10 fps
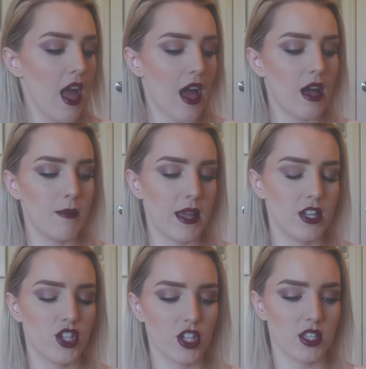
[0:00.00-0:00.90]

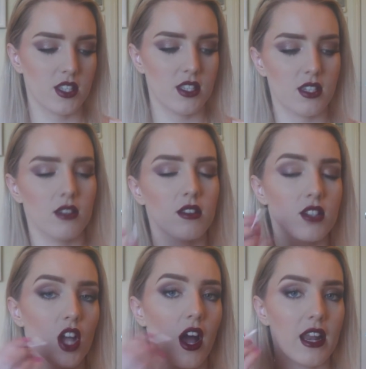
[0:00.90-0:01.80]
and just
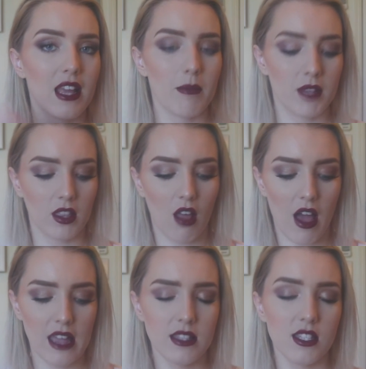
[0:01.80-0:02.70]
tidy up the lines.